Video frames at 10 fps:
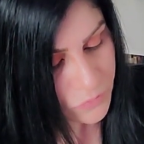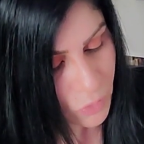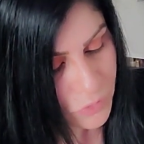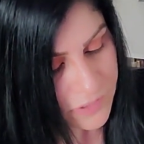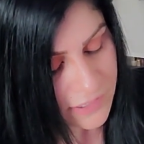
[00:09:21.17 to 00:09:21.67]

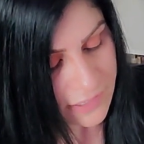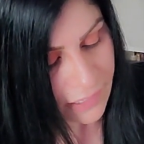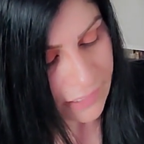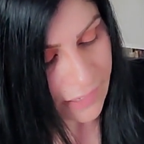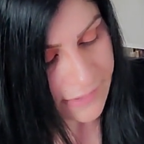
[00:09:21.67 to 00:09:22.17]
Roses
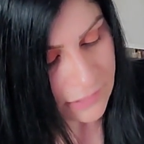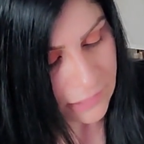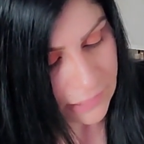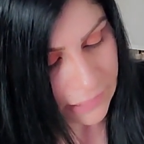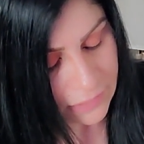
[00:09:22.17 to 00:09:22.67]
and
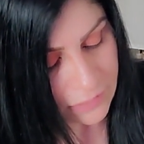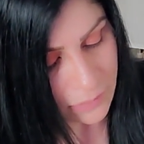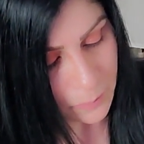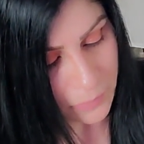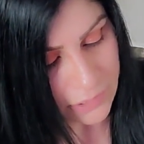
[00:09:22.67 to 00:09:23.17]
Azalea
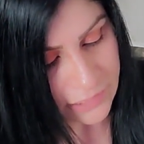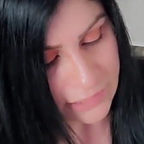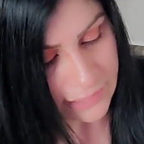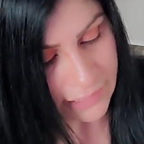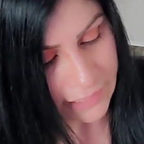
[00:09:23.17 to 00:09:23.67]
Muddy
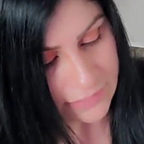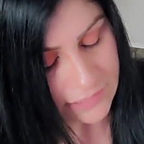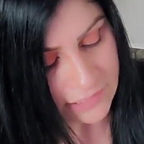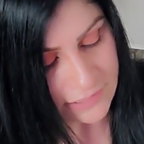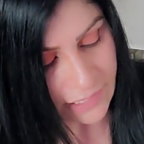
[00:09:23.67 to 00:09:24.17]
Clay
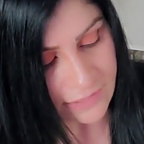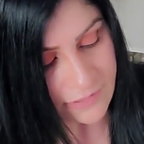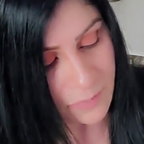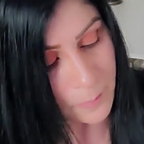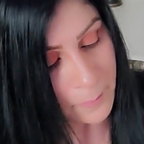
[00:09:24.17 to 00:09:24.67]
Detox
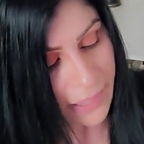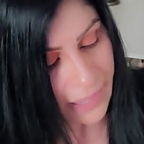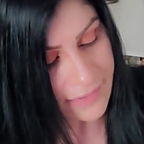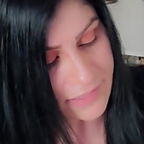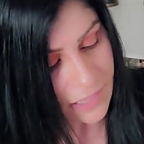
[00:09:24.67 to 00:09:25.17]

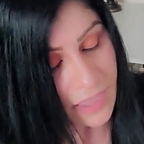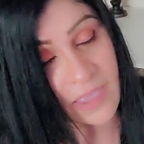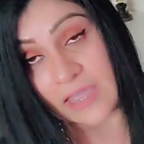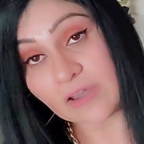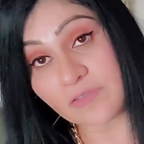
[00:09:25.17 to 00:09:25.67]
Mask.
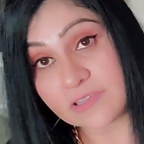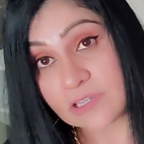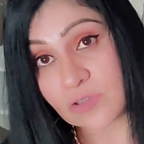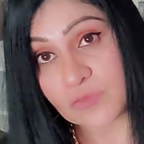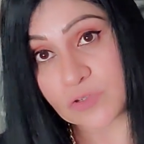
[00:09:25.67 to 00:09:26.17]
And it
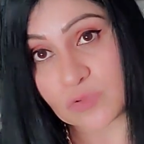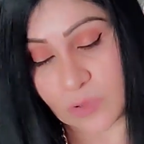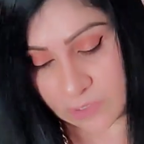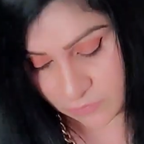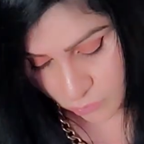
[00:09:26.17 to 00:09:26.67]
retails for
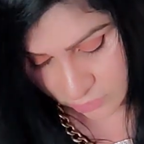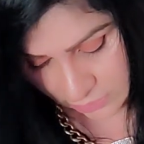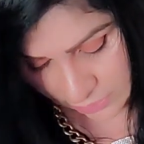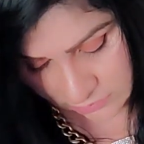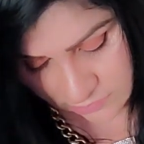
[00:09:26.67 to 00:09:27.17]
twenty-four
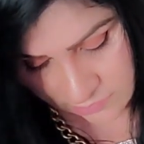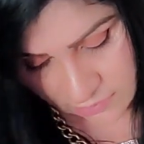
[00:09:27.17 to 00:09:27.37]
dollars.